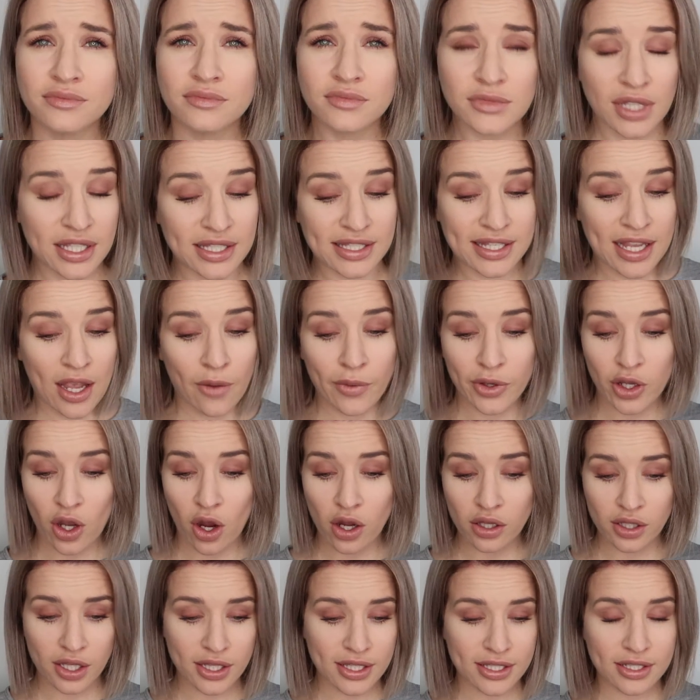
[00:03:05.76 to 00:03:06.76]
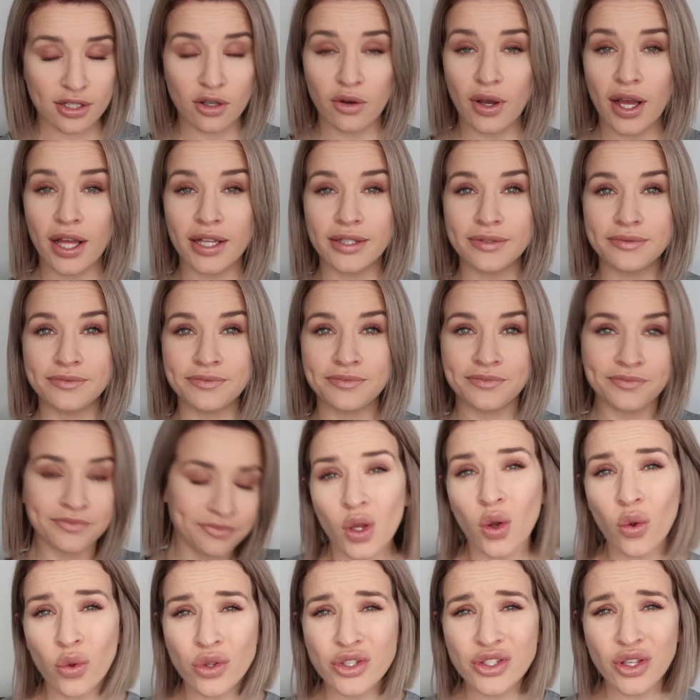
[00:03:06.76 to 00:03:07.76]
Let's see how we go, let's do it.
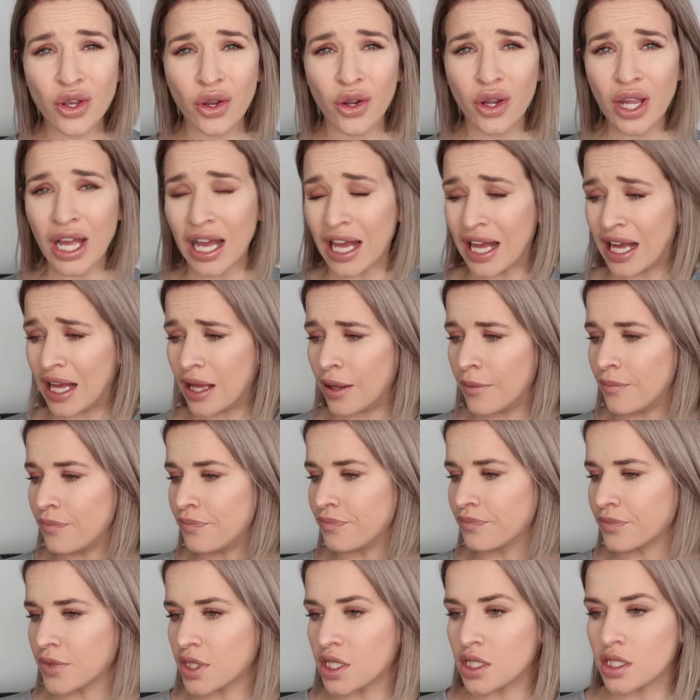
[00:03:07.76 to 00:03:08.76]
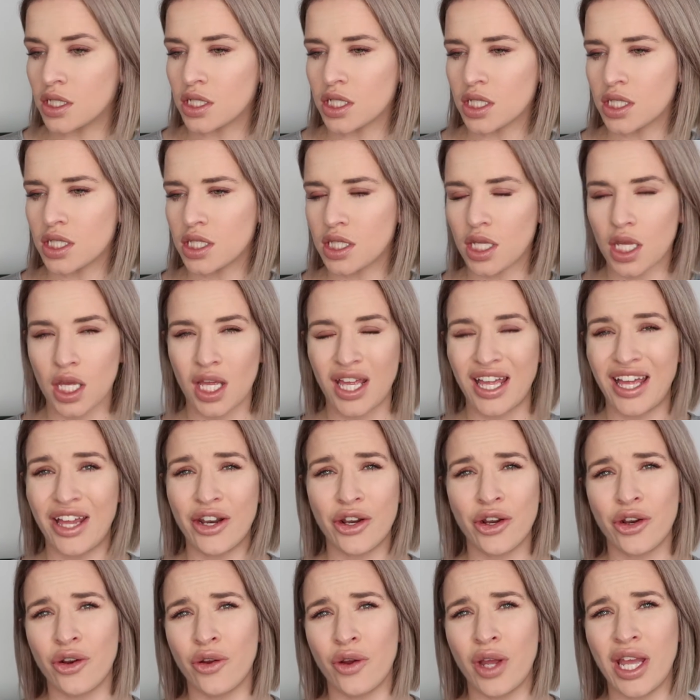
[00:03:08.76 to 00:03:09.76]
Also, I'm just, I
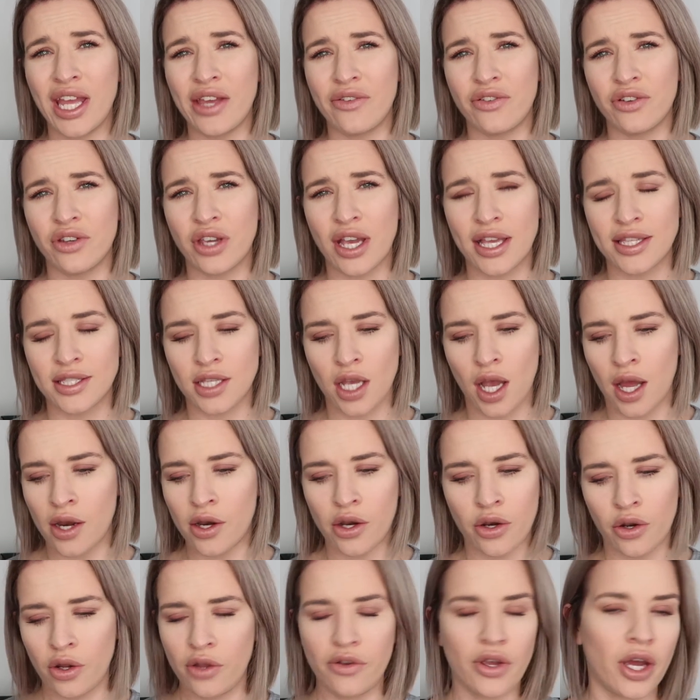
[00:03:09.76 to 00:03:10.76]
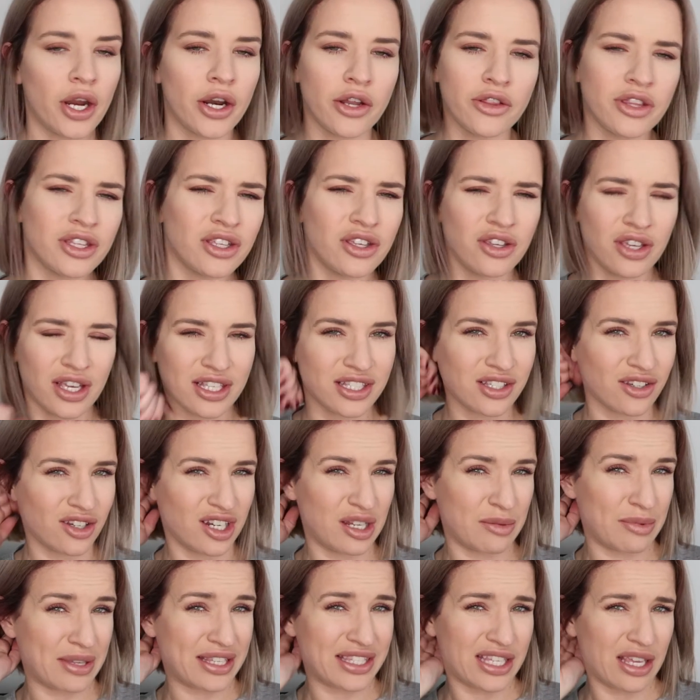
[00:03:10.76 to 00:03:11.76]
don't know if you guys, I don't think you guys are going
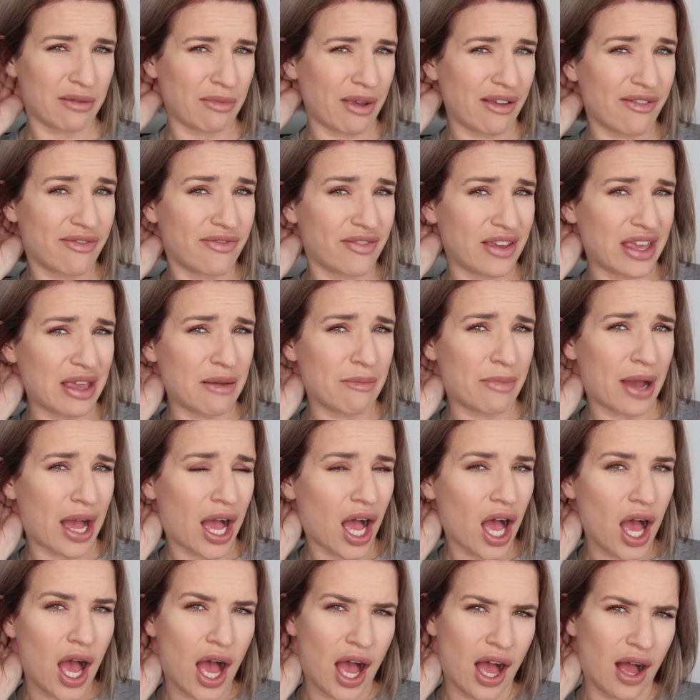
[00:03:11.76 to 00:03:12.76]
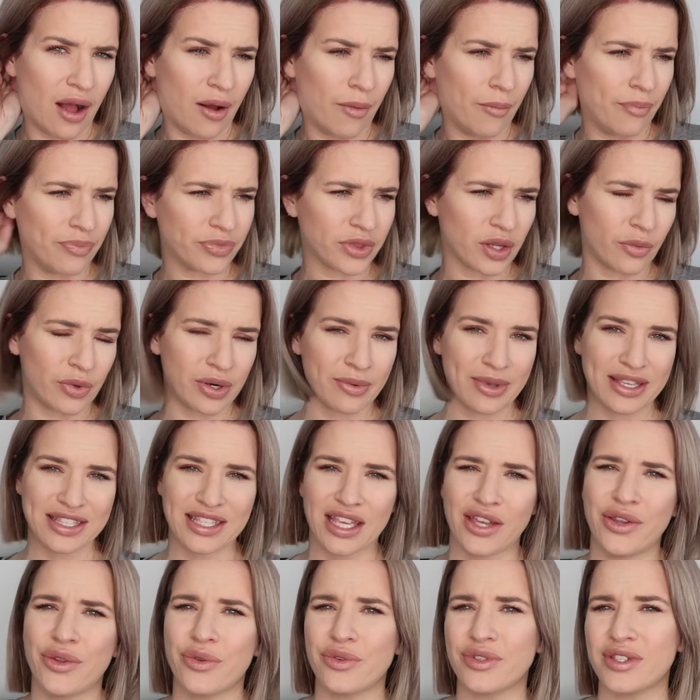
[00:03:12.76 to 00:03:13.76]
to be seeing my feet, but one of my
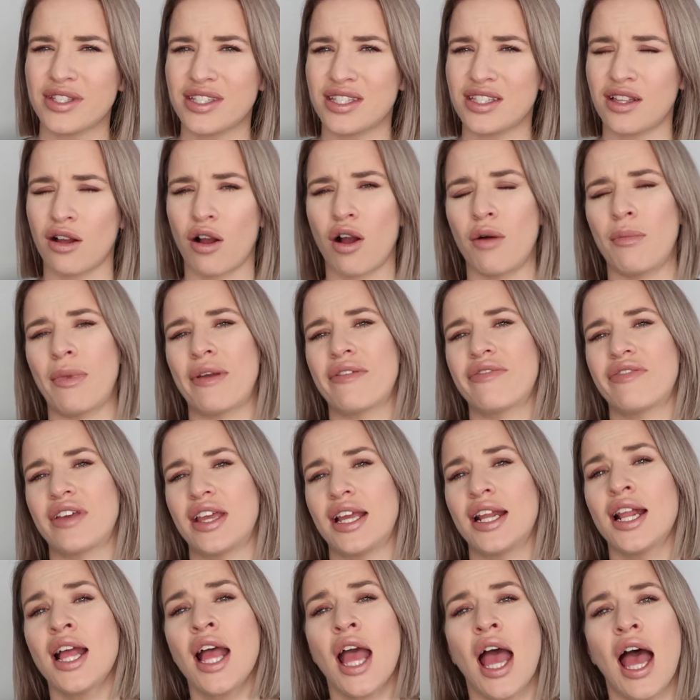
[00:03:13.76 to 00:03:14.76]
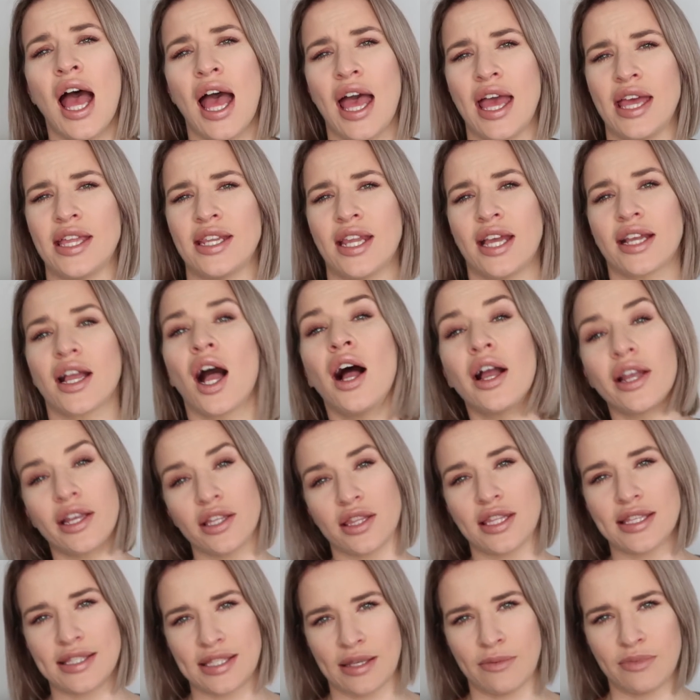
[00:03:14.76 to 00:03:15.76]
sandals is stuck on my feet and I can't
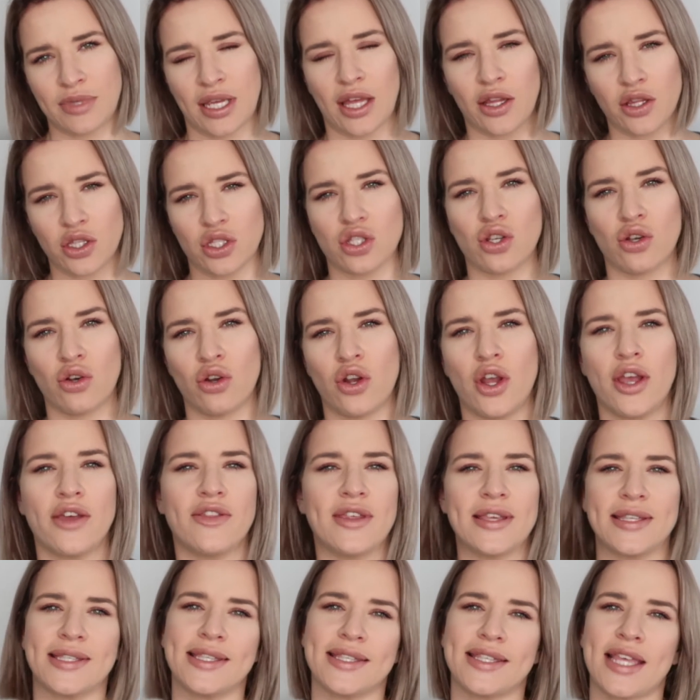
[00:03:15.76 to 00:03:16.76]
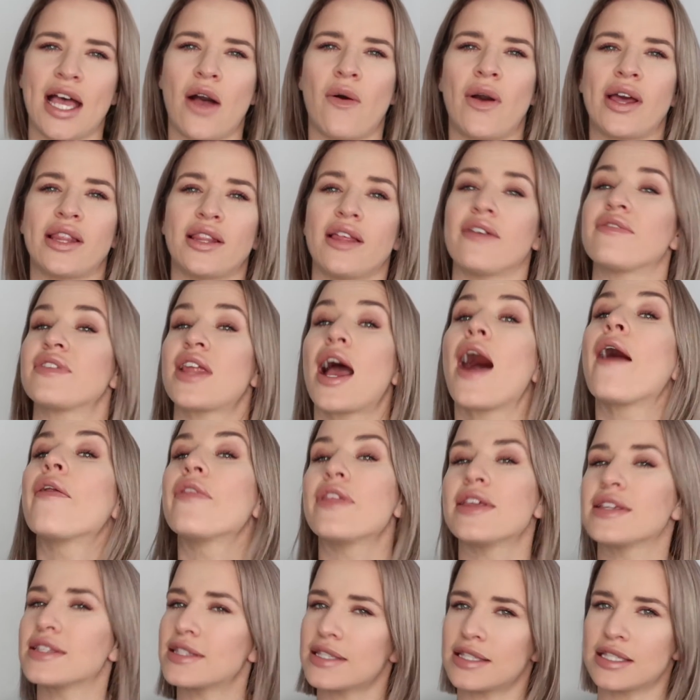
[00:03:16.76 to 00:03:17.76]
get the zip down, so this is how I live now.
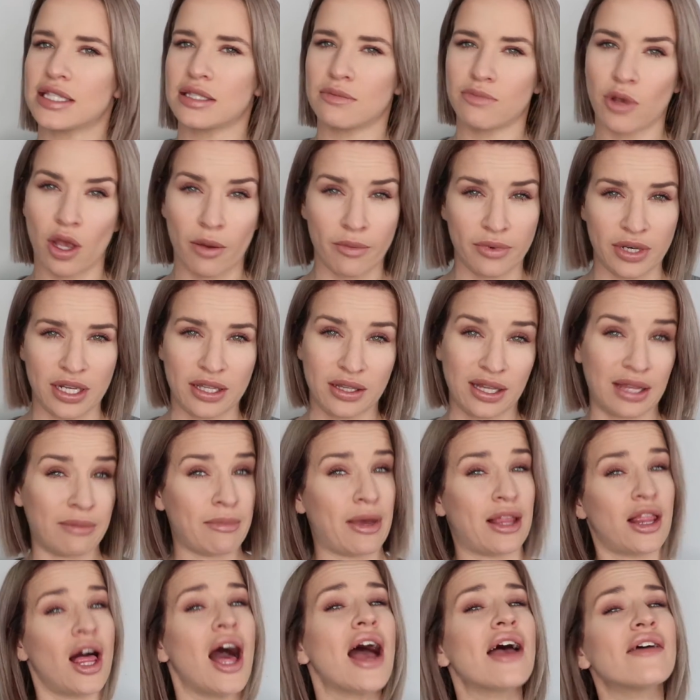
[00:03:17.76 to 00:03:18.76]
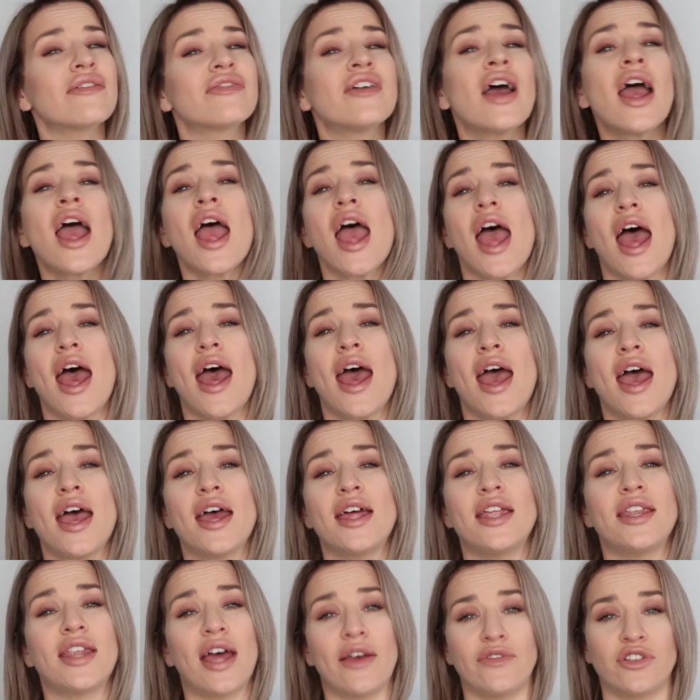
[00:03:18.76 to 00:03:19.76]
This is permanently my life,
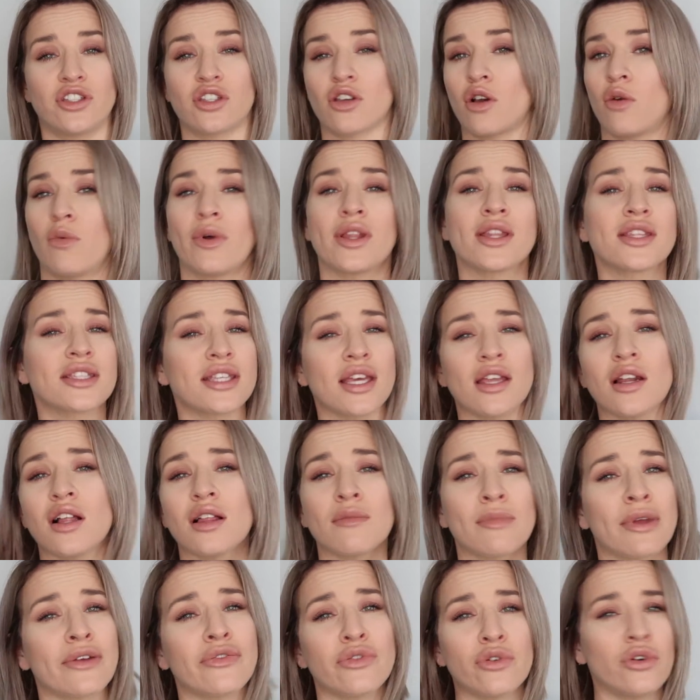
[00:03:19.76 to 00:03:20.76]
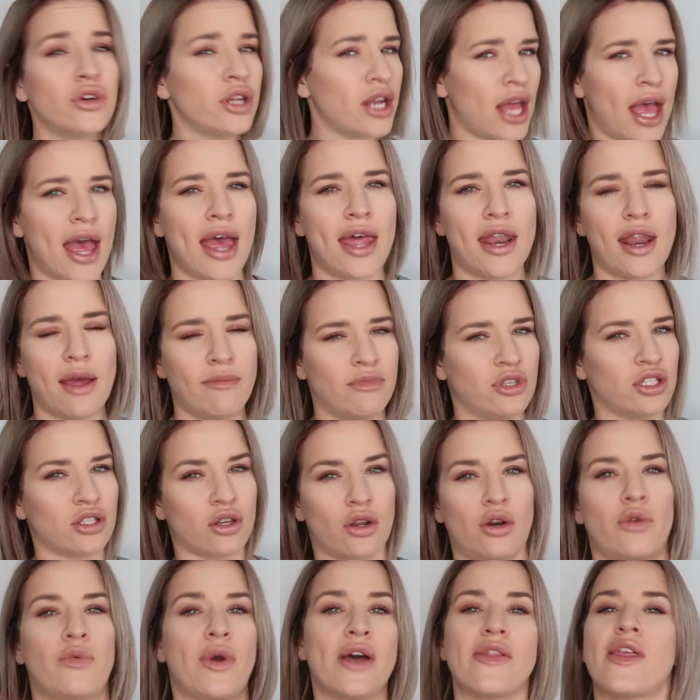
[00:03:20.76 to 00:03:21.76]
and I just got one sandal on my foot and I'm just
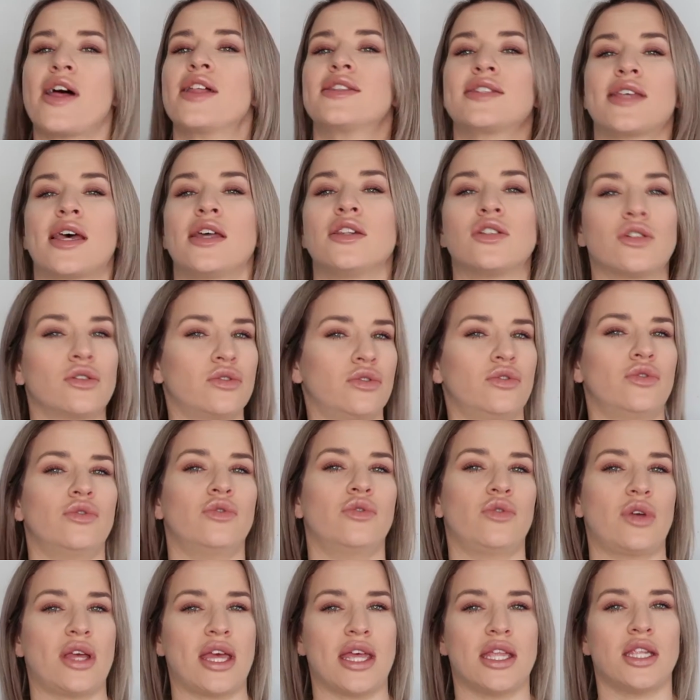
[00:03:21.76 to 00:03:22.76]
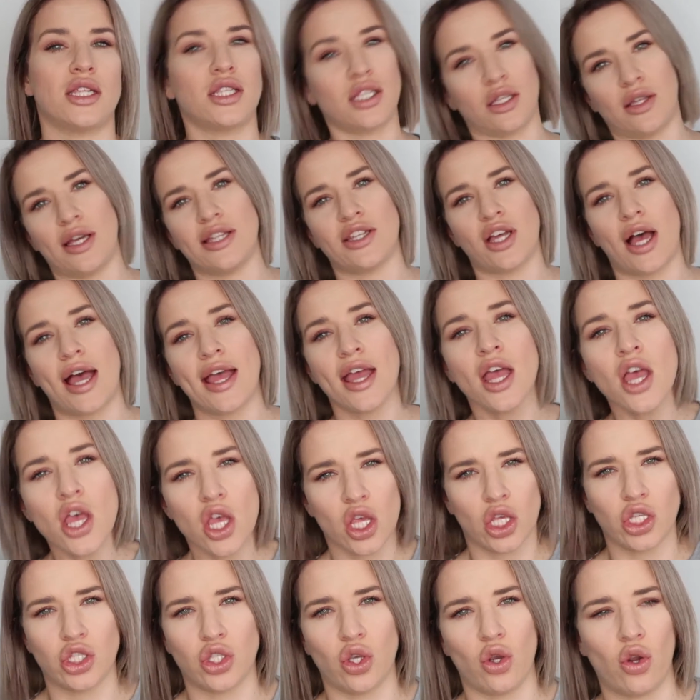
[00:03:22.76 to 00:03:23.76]
going to wear that sandal until I die.
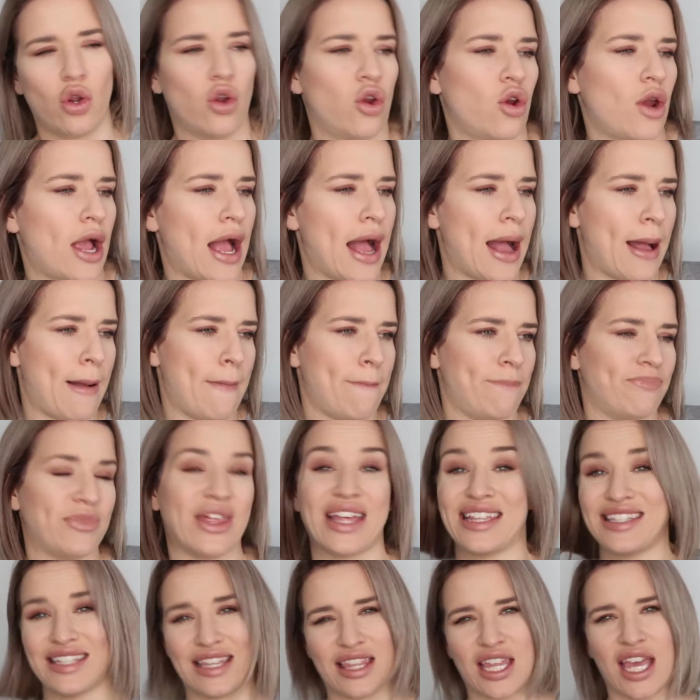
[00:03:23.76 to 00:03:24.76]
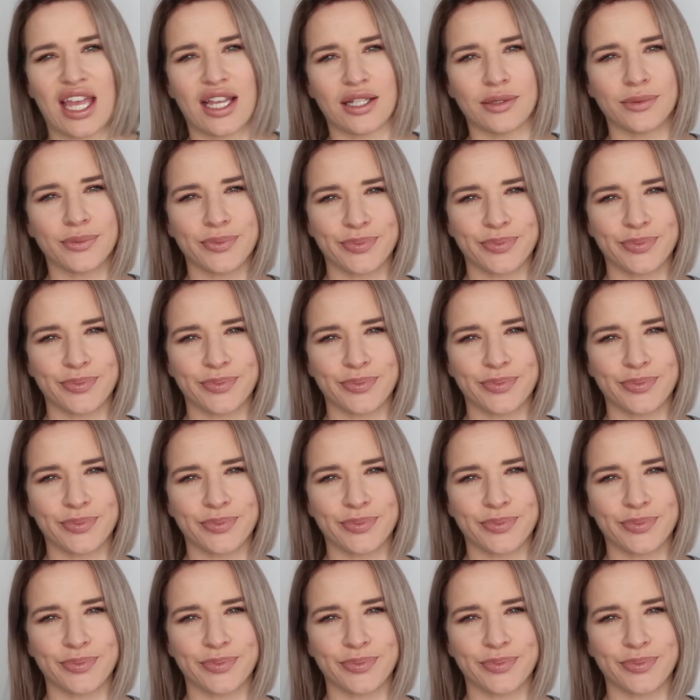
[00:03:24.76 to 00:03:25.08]
So that's the thing.